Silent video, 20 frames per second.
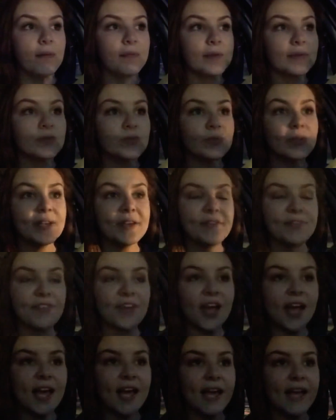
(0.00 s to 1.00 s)
It was really
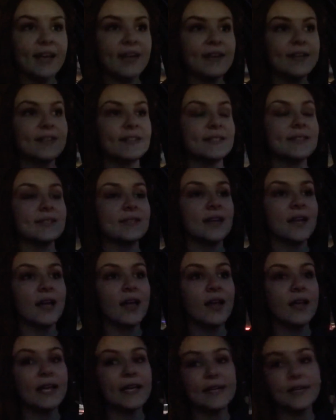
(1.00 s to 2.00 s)
fun. It's
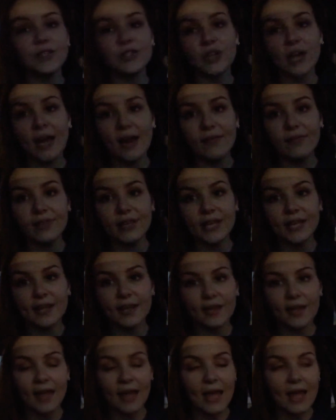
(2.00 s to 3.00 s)
a lot of traveling
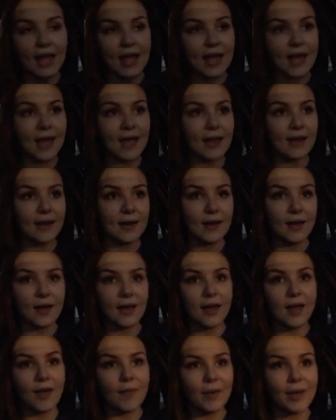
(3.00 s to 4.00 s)
and
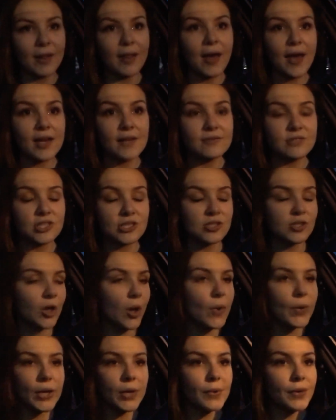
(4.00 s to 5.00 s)
a lot of just
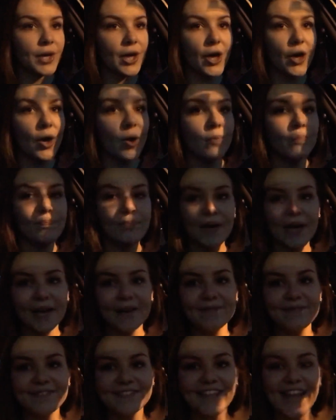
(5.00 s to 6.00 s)
go, go, go,
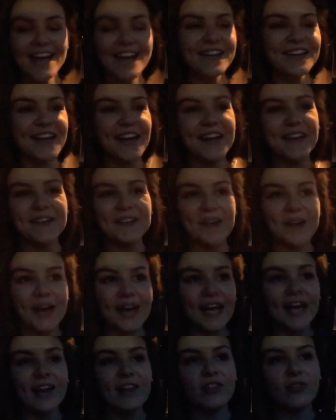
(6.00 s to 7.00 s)
but I don't know,
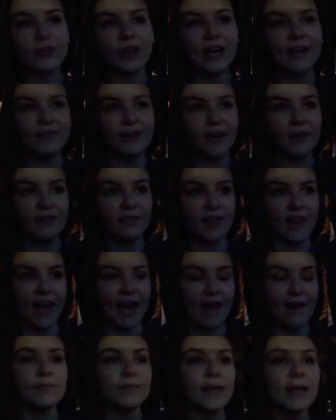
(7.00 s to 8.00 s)
I kind of thrive off of
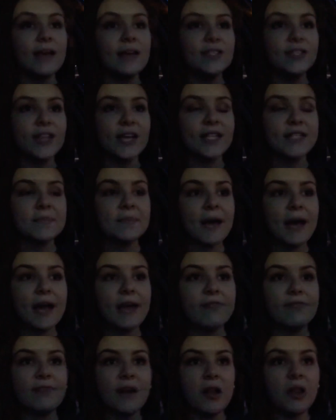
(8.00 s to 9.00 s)
that. So that's
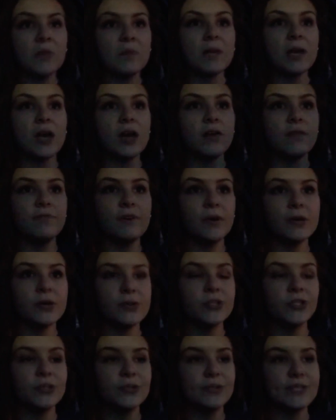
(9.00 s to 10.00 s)
my follow me on a
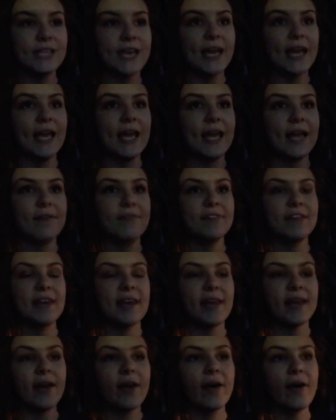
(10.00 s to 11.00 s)
photo shoot day
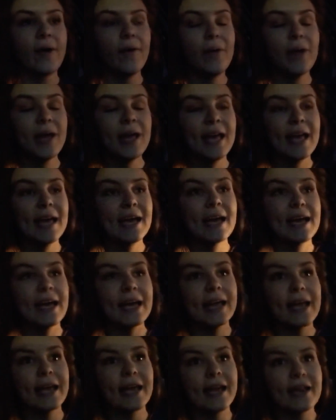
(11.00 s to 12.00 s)
video,
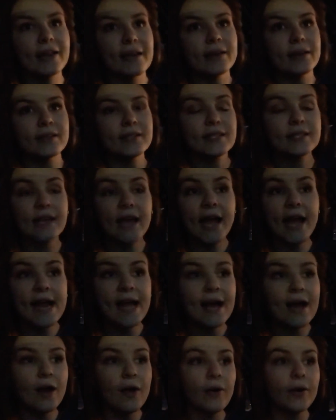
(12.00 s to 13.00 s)
and tonight
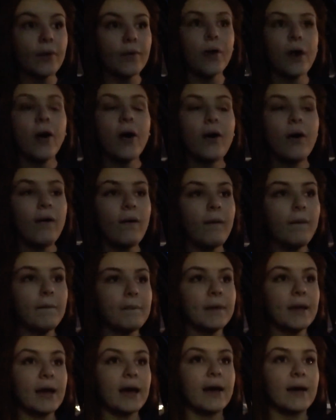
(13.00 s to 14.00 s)
I'll go home,
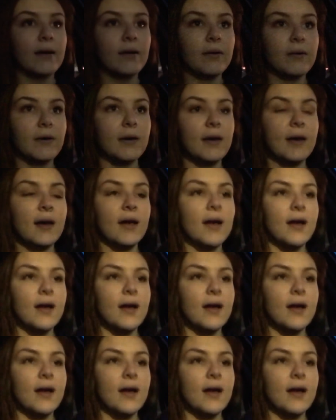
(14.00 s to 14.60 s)
I'll